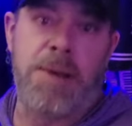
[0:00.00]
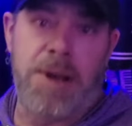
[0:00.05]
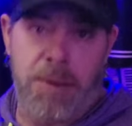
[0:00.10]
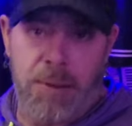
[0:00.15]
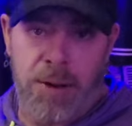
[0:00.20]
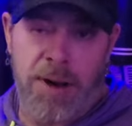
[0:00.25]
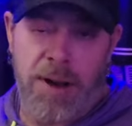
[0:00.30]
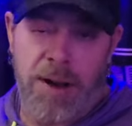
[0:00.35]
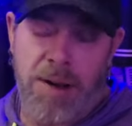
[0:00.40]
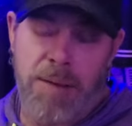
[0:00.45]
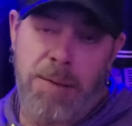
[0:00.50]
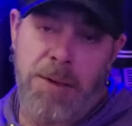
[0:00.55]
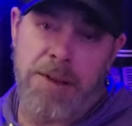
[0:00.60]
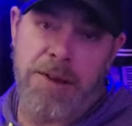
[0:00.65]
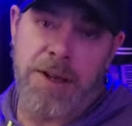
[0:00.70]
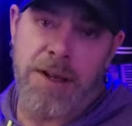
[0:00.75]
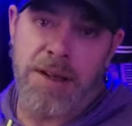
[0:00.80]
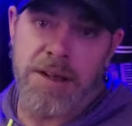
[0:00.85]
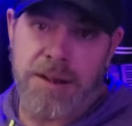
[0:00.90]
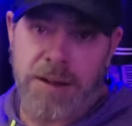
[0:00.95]
to be
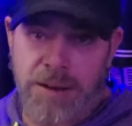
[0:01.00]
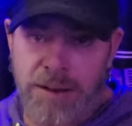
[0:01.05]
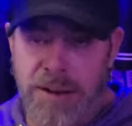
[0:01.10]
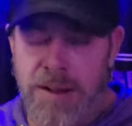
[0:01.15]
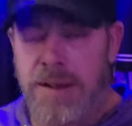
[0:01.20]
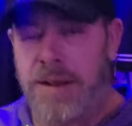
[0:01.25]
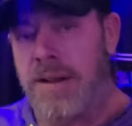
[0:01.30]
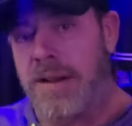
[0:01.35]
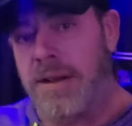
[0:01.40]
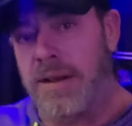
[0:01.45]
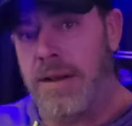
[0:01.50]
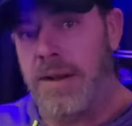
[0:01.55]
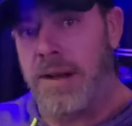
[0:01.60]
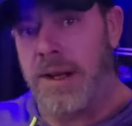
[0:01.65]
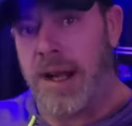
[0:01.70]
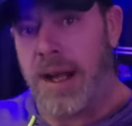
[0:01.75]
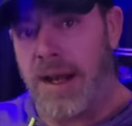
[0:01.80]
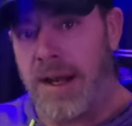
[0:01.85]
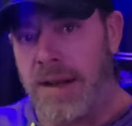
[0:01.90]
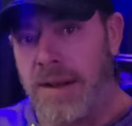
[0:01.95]
100% certain,
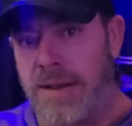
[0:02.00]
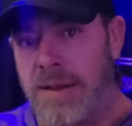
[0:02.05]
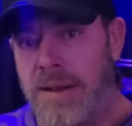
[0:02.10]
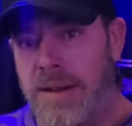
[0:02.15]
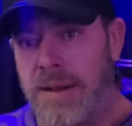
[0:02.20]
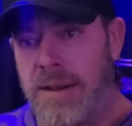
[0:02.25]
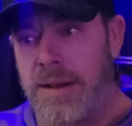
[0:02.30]
you got to